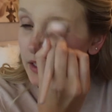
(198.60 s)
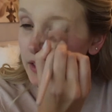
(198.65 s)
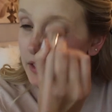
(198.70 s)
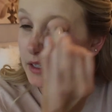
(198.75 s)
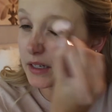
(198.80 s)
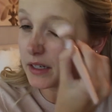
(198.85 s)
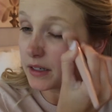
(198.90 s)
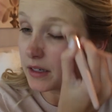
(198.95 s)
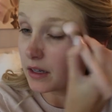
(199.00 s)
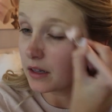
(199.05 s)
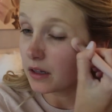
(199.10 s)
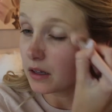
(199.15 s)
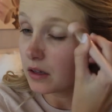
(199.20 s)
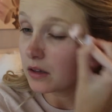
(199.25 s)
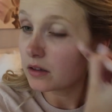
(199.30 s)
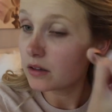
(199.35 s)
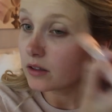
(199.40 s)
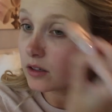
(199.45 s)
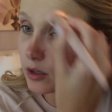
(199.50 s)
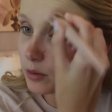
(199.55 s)
need a
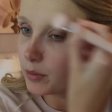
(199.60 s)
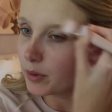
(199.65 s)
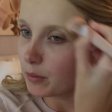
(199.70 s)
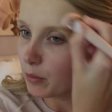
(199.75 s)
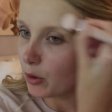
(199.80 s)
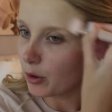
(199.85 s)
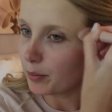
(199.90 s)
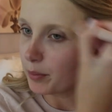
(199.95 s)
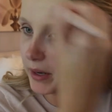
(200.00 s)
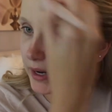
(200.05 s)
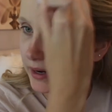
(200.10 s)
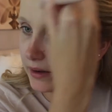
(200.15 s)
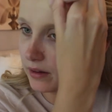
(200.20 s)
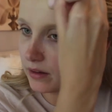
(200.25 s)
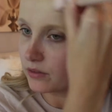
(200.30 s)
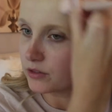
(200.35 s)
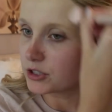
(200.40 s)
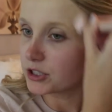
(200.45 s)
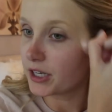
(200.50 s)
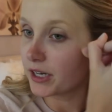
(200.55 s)
little bit more
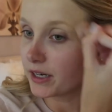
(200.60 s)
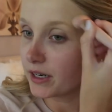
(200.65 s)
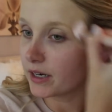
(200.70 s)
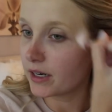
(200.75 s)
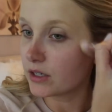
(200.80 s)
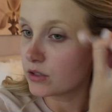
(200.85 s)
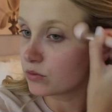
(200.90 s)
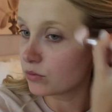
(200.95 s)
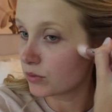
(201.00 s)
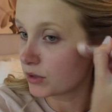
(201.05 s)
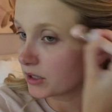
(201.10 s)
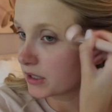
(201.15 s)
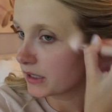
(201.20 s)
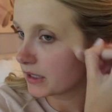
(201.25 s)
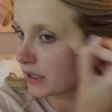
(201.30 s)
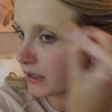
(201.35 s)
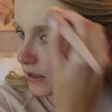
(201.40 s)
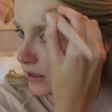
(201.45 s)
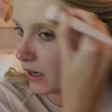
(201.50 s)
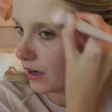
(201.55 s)
pale of a shade. It has really
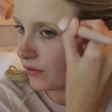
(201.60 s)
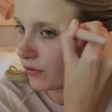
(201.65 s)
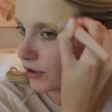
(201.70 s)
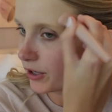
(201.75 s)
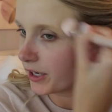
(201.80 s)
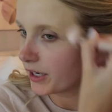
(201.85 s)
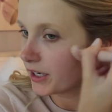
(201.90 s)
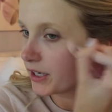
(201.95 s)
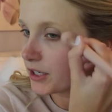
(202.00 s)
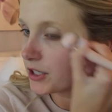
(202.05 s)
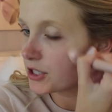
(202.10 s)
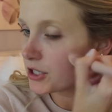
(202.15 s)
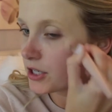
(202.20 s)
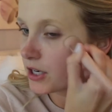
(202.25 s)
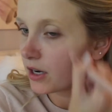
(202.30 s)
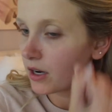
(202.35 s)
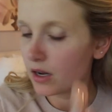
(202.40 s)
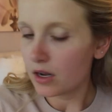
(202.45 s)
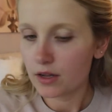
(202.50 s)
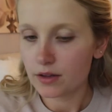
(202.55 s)
good coverage.
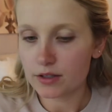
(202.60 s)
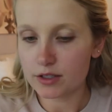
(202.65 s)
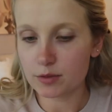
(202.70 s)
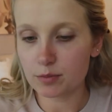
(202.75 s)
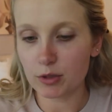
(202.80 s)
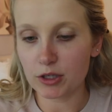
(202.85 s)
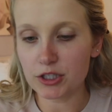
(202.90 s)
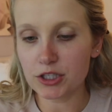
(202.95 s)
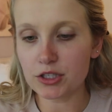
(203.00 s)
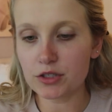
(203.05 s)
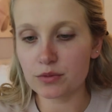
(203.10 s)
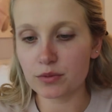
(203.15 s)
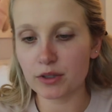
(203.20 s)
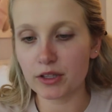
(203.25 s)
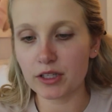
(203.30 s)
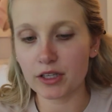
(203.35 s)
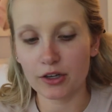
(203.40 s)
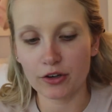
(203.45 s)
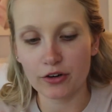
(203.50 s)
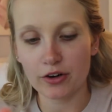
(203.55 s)
This brush is
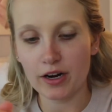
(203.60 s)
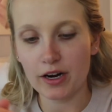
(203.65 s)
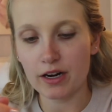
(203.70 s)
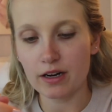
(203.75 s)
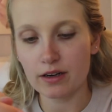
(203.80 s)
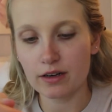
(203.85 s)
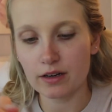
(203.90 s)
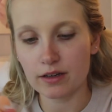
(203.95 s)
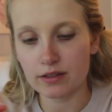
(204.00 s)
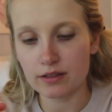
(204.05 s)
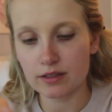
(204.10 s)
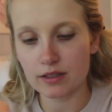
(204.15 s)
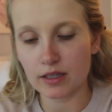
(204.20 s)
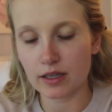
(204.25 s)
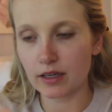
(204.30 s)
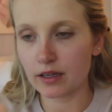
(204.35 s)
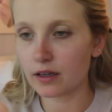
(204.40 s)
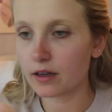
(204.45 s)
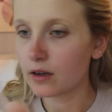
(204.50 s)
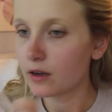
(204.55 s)
really great. It's
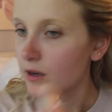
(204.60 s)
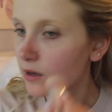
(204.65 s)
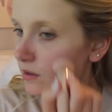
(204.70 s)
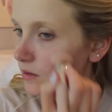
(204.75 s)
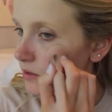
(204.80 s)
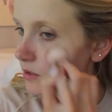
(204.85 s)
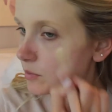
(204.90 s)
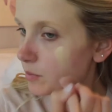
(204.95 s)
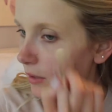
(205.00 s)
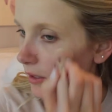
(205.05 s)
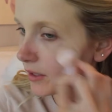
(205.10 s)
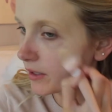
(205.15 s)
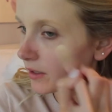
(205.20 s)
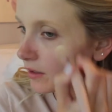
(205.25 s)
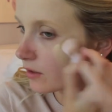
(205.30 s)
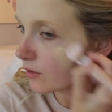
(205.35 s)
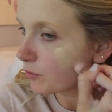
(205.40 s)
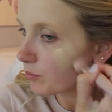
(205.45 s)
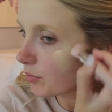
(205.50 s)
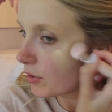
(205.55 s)
like spreading
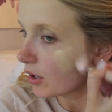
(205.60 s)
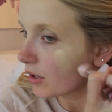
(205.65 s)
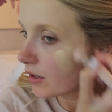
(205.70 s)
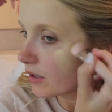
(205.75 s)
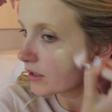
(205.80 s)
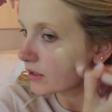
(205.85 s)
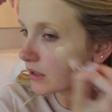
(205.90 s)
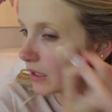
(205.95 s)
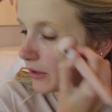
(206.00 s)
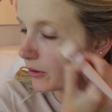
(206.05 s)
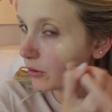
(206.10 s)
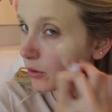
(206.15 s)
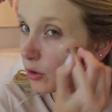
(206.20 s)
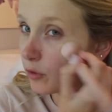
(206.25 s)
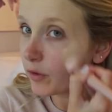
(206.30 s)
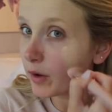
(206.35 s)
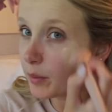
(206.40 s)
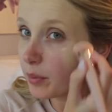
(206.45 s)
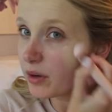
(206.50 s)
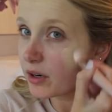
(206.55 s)
enough product. I don't know
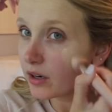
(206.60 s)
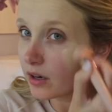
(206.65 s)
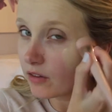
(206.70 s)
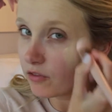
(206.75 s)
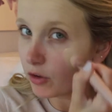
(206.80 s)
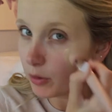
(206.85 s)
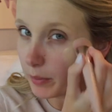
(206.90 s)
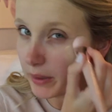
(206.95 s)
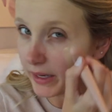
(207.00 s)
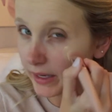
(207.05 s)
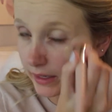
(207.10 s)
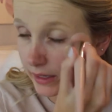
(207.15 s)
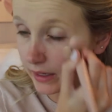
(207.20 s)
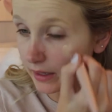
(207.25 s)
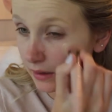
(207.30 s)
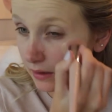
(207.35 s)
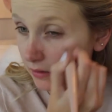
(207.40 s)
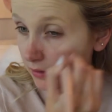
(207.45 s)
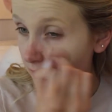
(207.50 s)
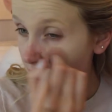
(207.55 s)
if I put enough on my
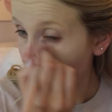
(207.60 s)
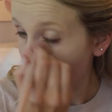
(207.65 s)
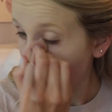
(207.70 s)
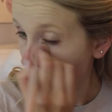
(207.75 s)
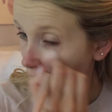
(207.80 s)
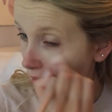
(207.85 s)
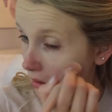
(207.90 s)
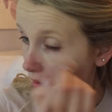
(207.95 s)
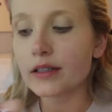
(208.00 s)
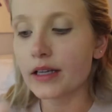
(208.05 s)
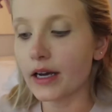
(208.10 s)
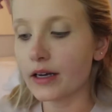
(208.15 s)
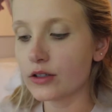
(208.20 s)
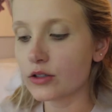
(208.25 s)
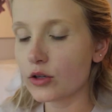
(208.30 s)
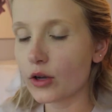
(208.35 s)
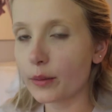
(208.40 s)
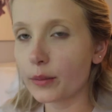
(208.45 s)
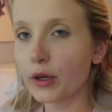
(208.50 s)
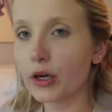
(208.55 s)
hand. Yeah,
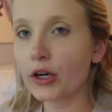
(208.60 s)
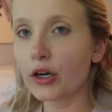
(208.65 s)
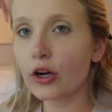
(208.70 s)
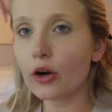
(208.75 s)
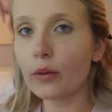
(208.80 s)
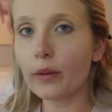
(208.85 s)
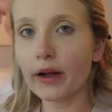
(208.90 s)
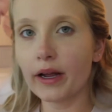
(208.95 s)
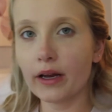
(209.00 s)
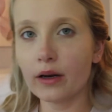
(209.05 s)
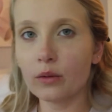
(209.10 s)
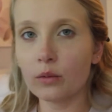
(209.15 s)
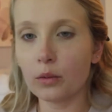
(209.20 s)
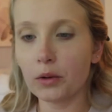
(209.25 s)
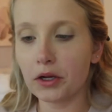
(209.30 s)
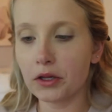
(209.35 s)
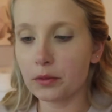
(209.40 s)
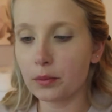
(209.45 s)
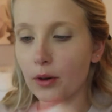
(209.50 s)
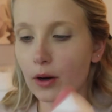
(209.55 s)
so I'm gonna go in
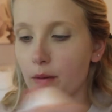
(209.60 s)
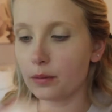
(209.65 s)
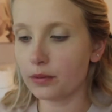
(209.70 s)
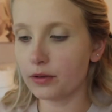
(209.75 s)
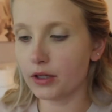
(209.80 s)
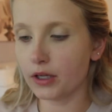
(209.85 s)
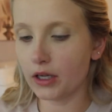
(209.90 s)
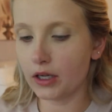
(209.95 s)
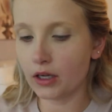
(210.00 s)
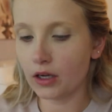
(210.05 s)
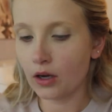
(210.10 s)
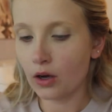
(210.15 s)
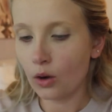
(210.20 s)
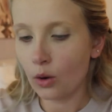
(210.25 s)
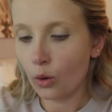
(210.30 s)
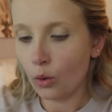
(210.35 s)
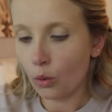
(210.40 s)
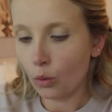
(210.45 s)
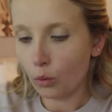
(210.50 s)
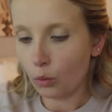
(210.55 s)
with probably
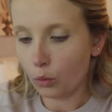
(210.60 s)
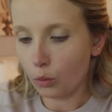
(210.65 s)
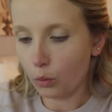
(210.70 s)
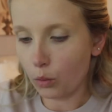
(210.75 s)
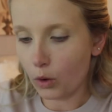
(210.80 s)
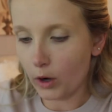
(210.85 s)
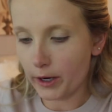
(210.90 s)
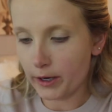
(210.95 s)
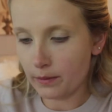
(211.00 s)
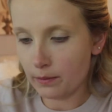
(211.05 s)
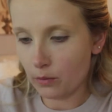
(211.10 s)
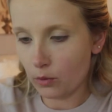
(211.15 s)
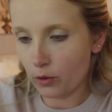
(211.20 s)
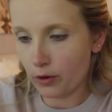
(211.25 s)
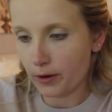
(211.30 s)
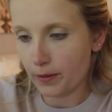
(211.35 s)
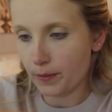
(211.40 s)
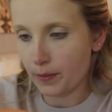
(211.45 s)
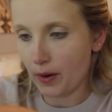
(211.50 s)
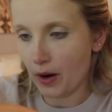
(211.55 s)
one
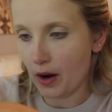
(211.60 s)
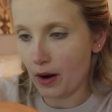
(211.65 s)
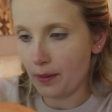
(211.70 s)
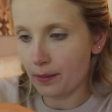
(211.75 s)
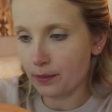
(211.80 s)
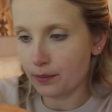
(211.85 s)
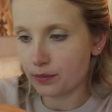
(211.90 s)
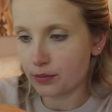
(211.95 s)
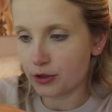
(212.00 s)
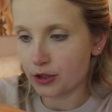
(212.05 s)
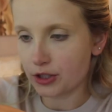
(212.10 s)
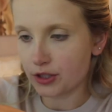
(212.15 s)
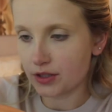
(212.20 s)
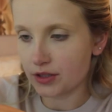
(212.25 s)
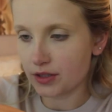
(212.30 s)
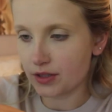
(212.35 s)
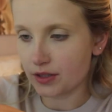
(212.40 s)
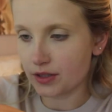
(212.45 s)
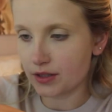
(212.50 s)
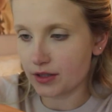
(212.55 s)
more pump
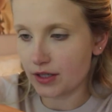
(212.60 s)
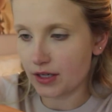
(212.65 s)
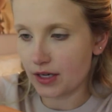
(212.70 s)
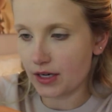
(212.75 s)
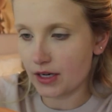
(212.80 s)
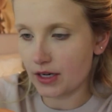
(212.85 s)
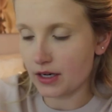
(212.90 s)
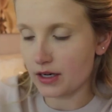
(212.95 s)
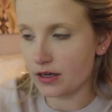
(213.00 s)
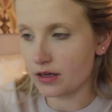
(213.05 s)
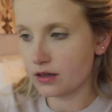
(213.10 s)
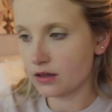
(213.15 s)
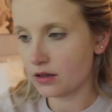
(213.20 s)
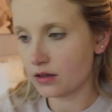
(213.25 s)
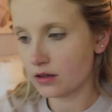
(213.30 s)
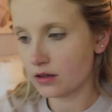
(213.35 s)
just to see